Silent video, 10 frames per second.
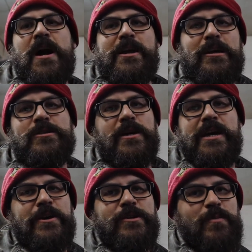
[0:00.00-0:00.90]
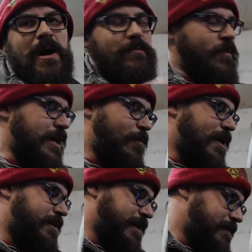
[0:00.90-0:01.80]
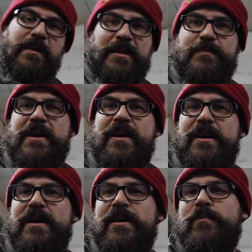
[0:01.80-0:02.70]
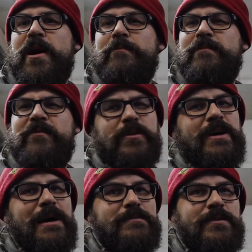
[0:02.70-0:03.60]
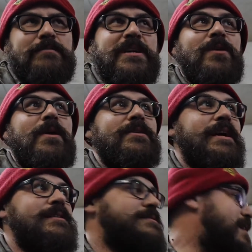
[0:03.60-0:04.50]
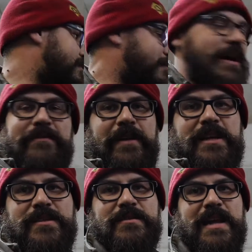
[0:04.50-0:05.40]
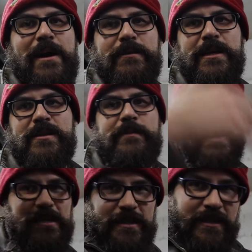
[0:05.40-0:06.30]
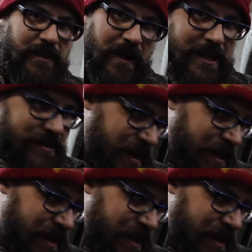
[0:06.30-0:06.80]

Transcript: not usually a huge problem when I'm welding. It's been a problem a few times when I'm TIG welding and stuff and my face is down in the bench and the light's